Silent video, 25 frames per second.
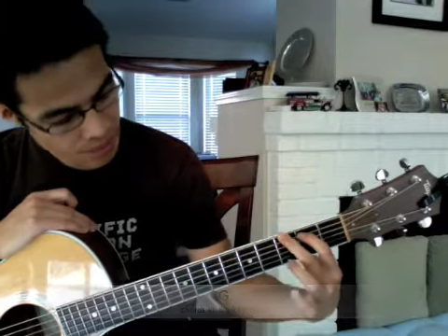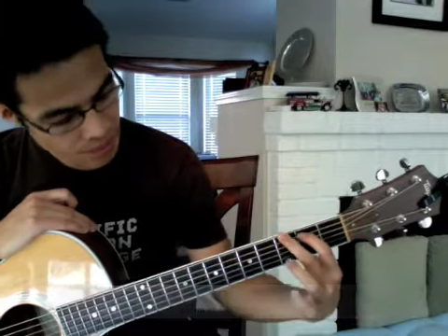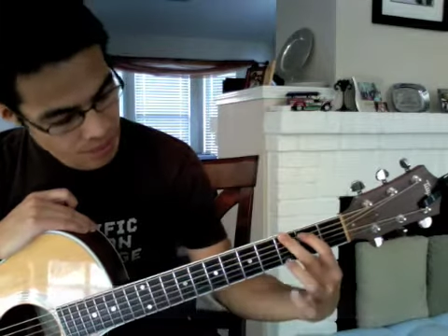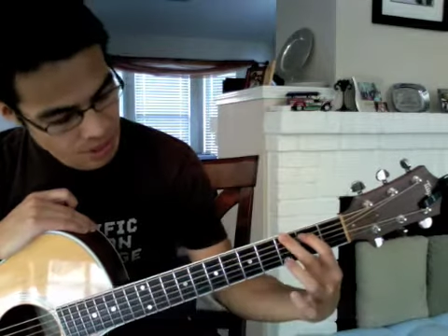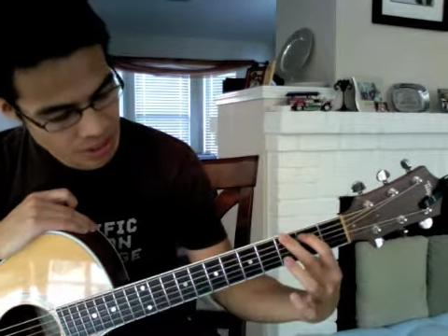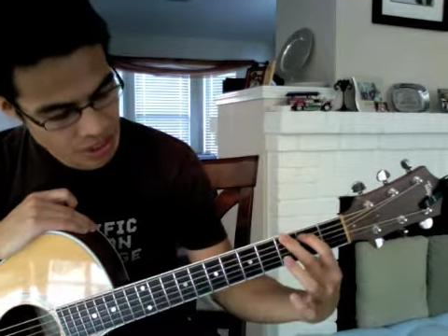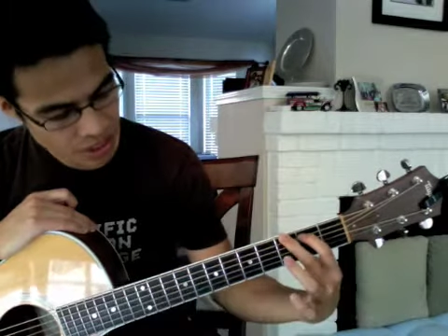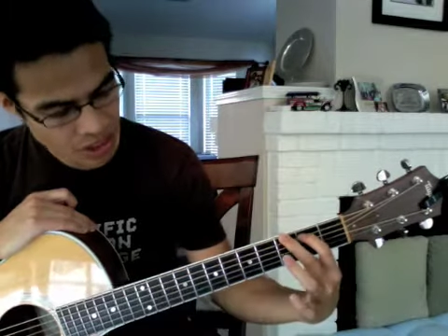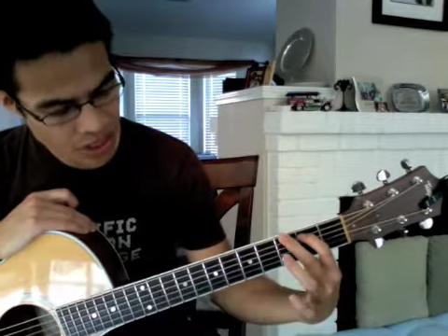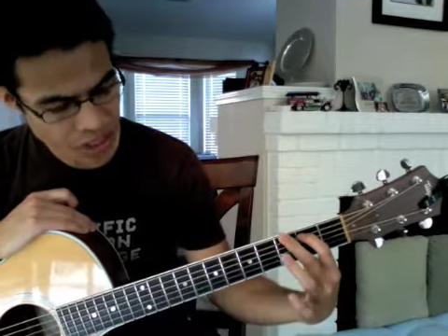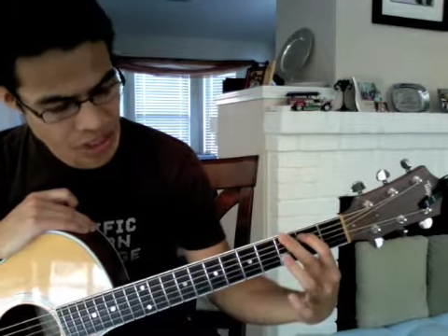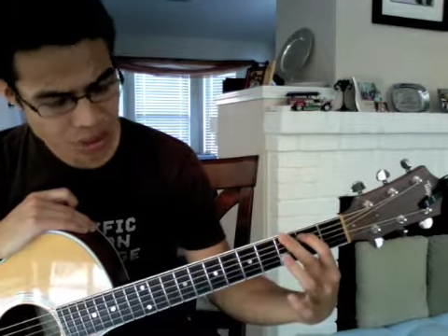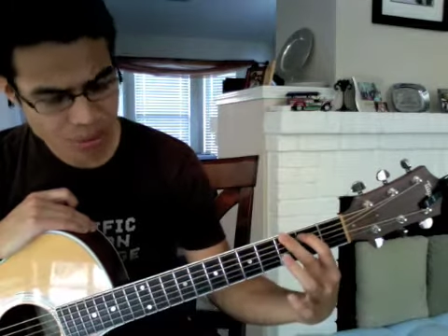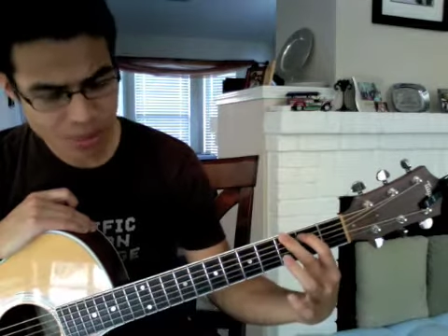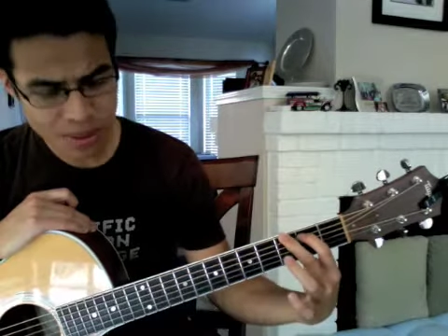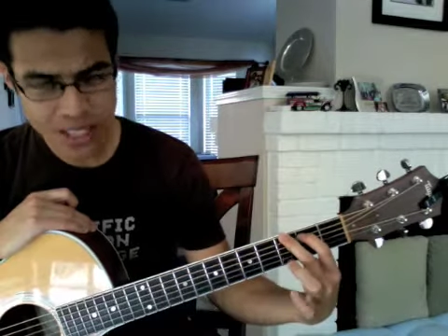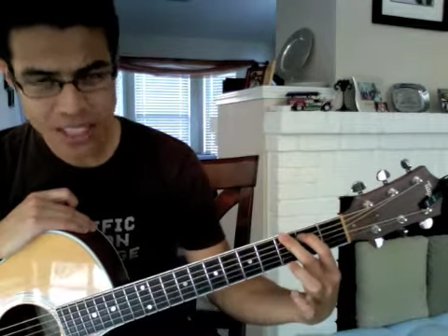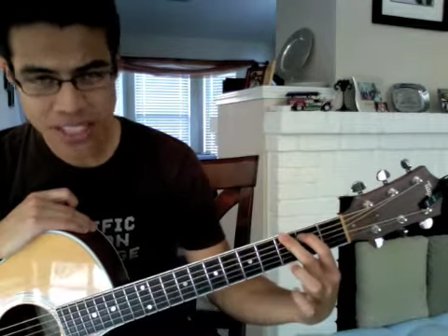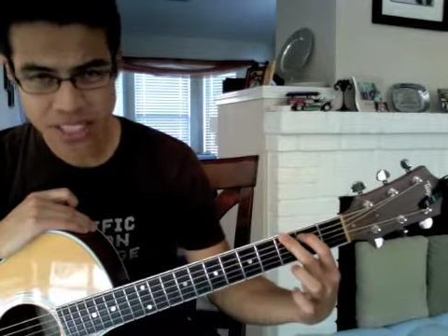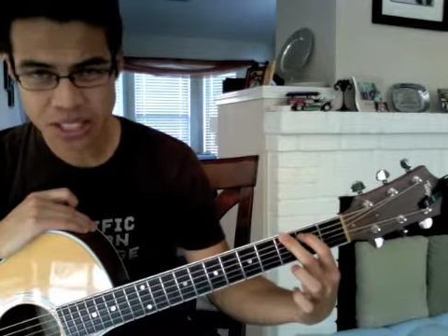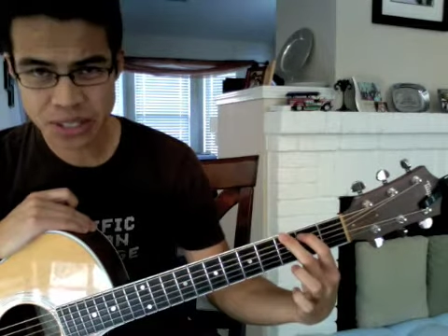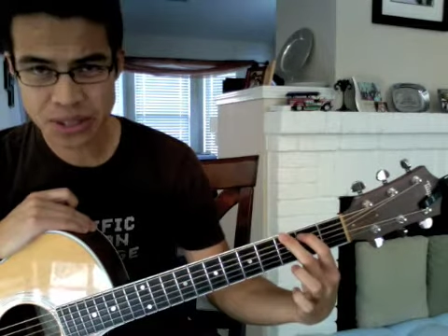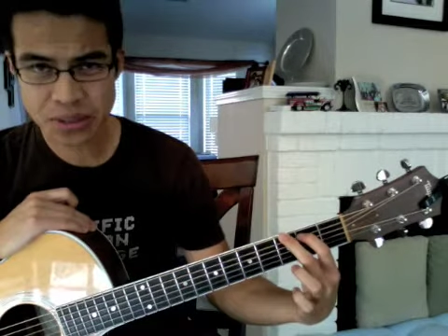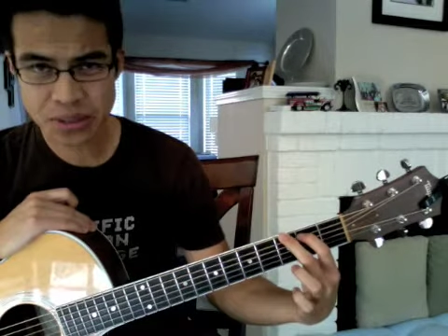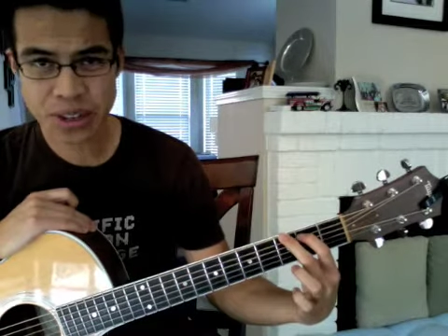Then you're going to
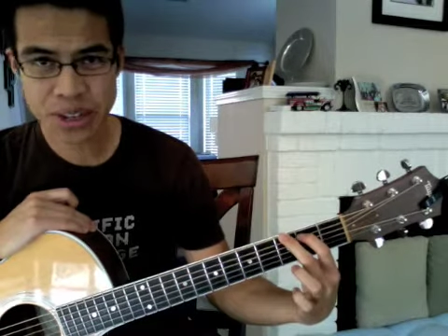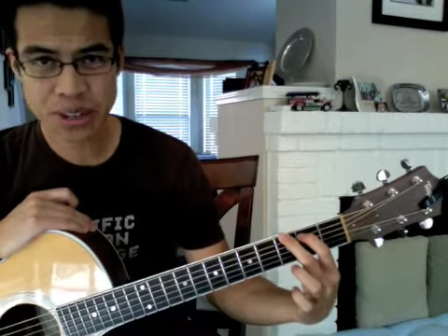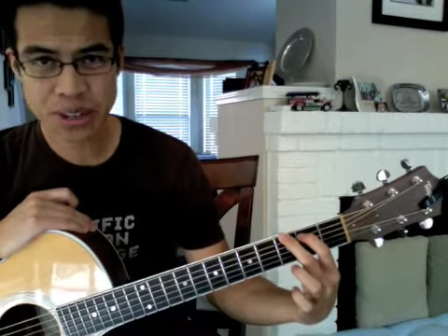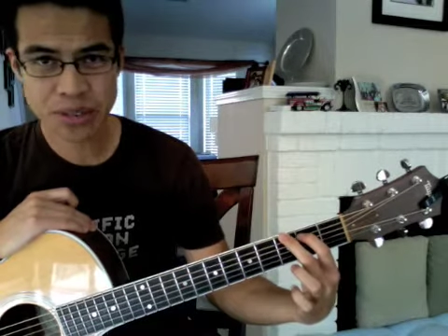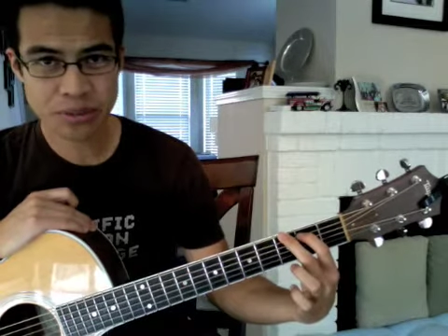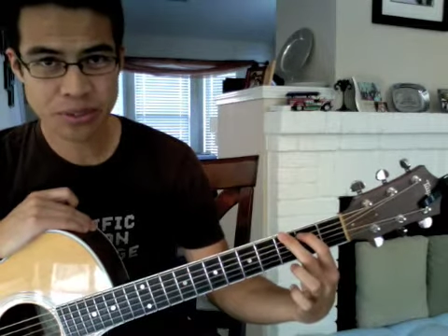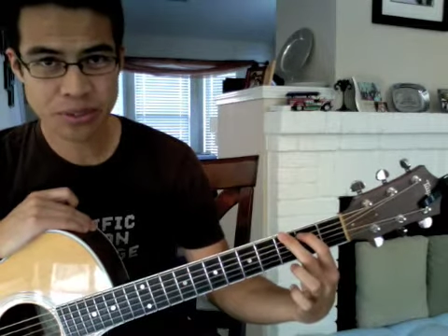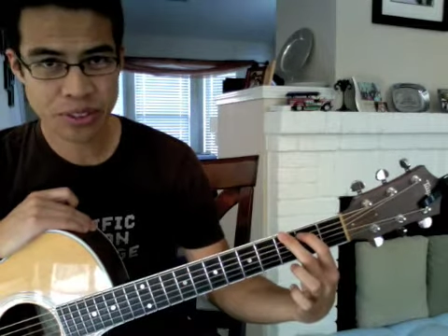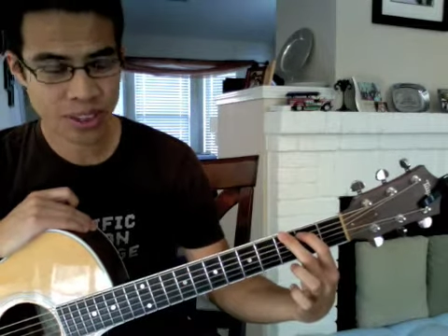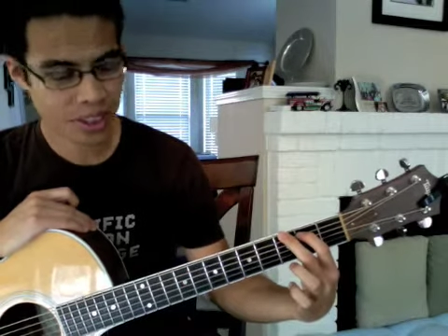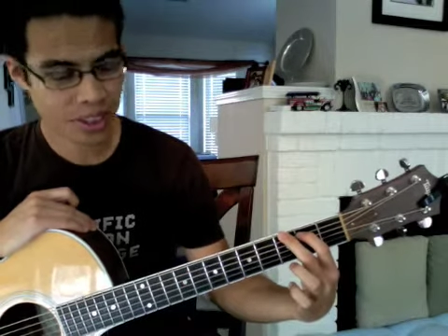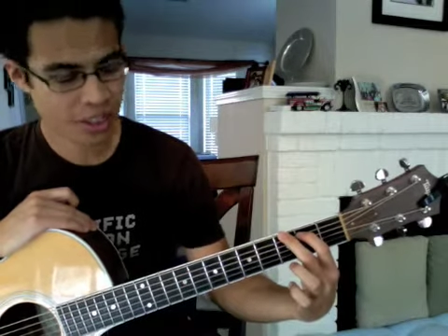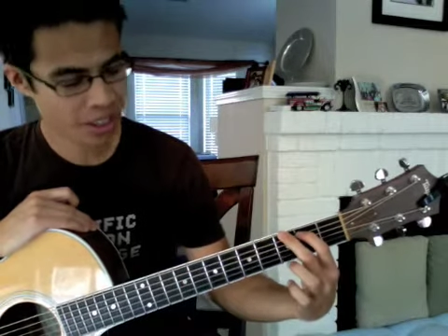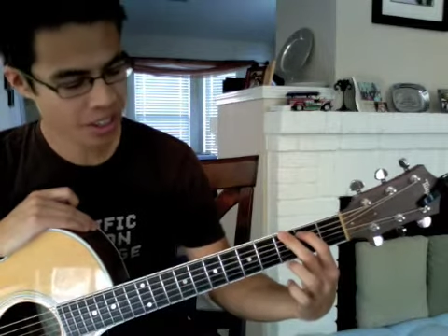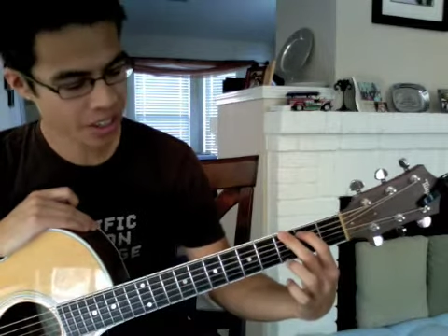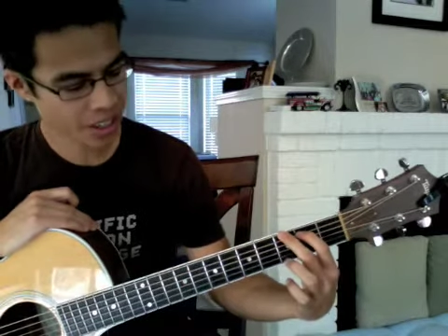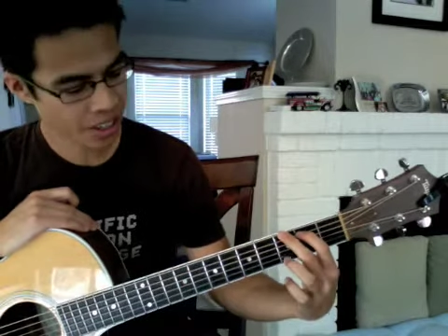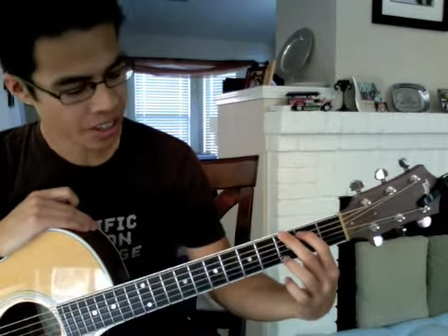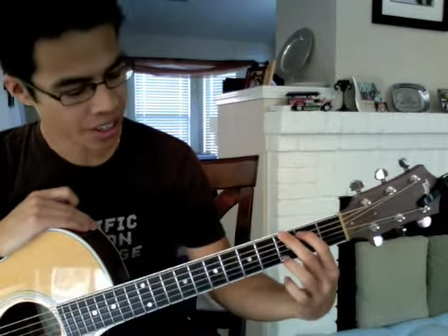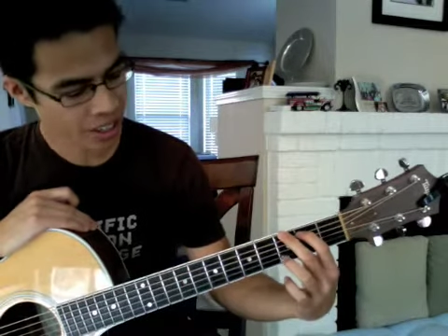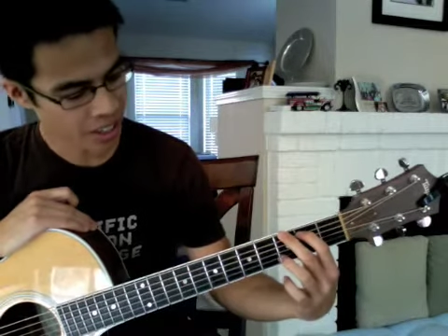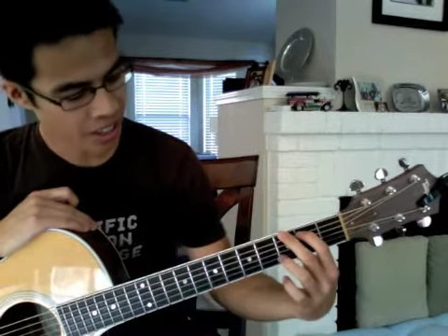place your ring finger